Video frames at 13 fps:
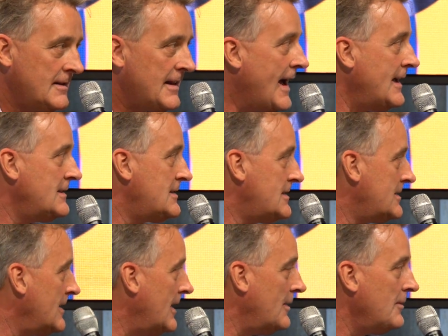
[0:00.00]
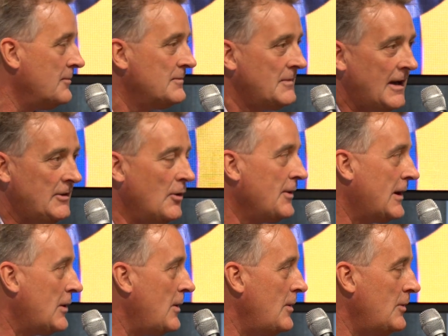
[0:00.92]
That I don't
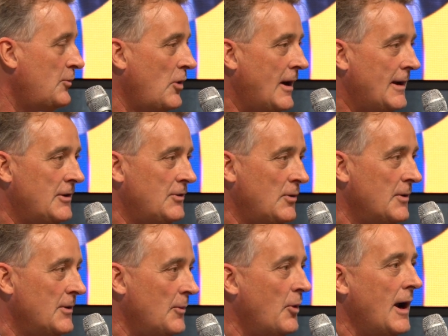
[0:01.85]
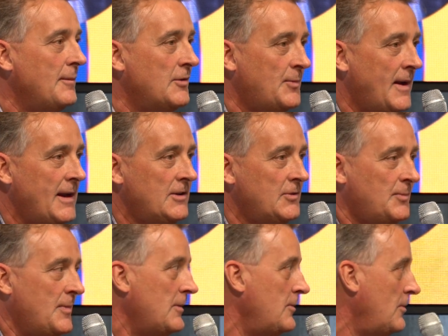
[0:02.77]
think we would try to do in the prime space,
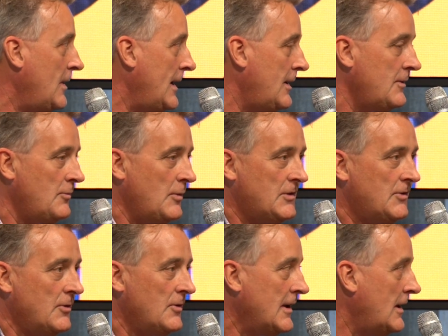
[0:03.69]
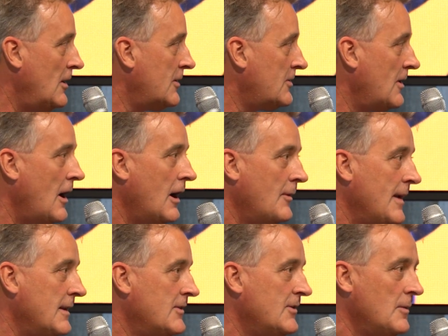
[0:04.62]
but we would certainly look to
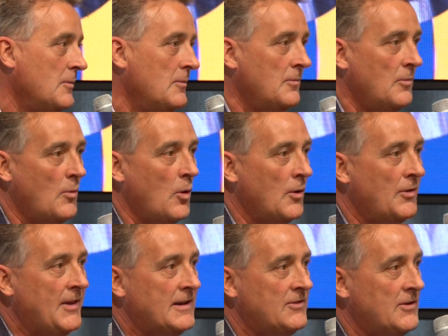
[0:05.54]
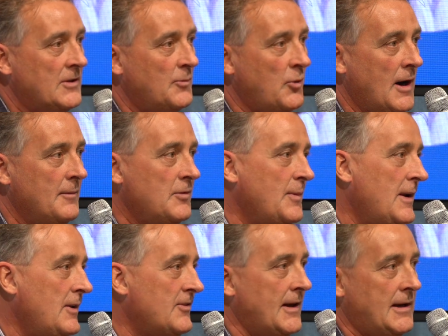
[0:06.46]
augment some more things in the prime
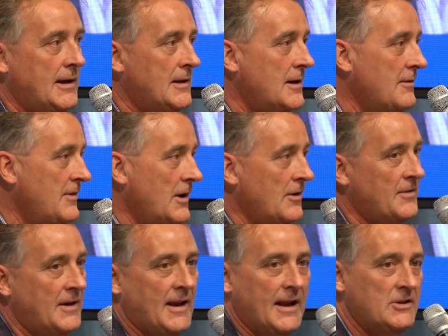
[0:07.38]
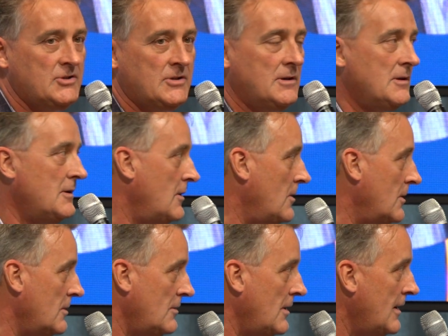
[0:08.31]
space, like income verification or
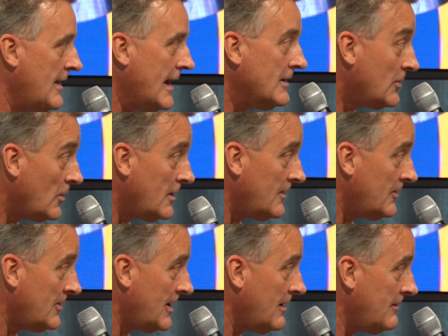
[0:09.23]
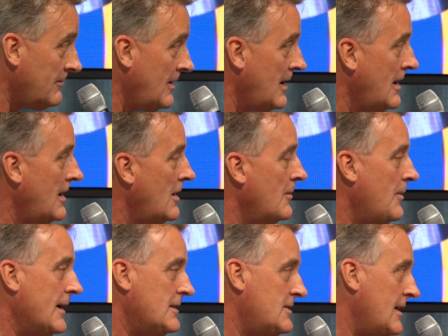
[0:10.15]
that sort of stuff.
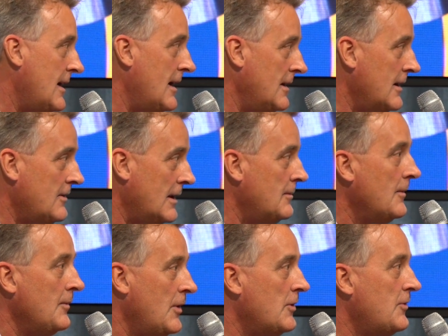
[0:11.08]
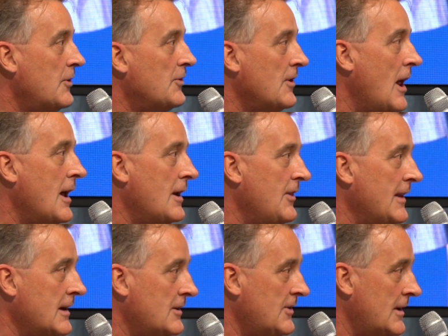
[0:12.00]
But yeah, there's a lot of
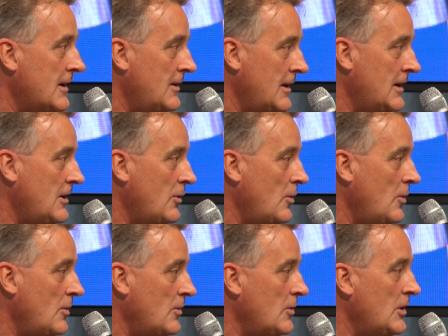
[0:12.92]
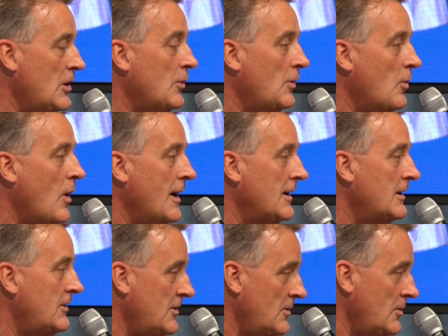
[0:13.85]
things that I think you would want to
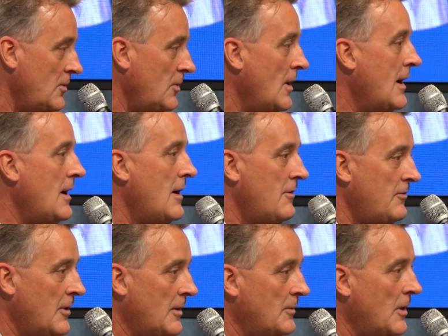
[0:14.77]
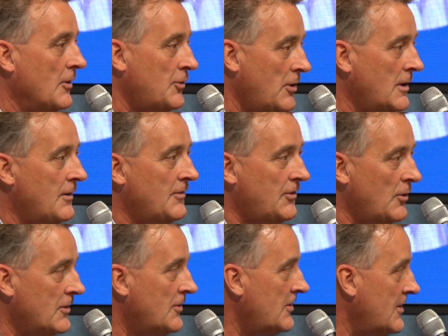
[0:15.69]
do from alternative
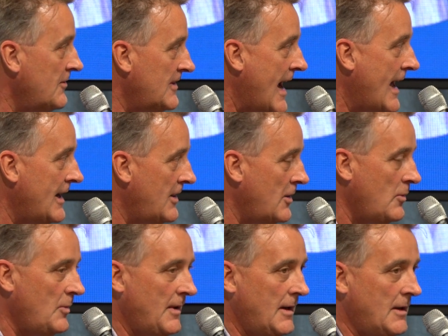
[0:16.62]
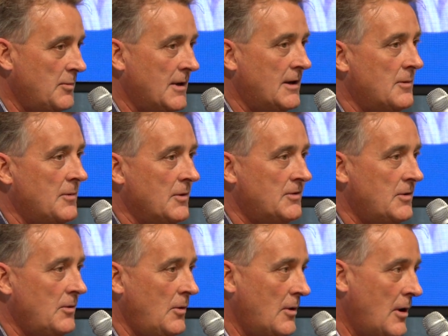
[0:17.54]
sources of data that would be applicable
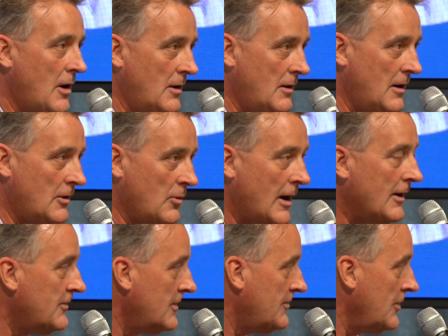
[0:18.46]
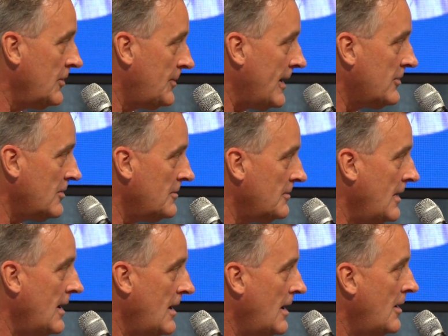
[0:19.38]
to across the full spectrum.
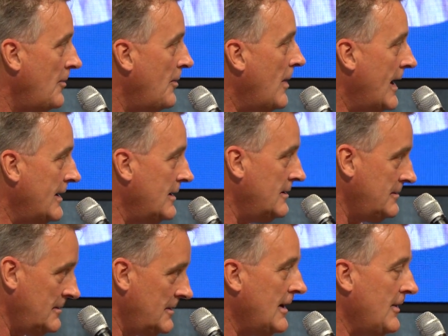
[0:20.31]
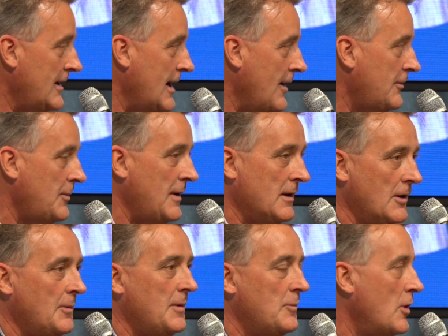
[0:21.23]
But I think you have to be a
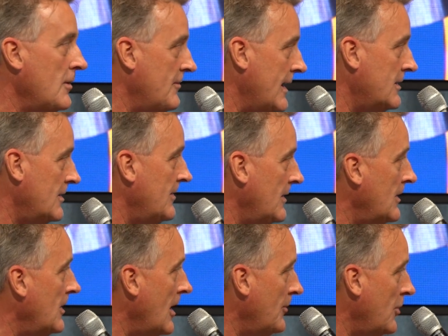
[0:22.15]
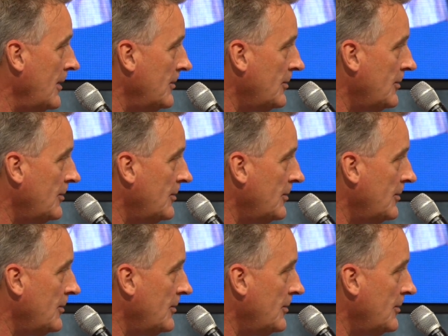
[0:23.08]
little bit more inventive in the non-prime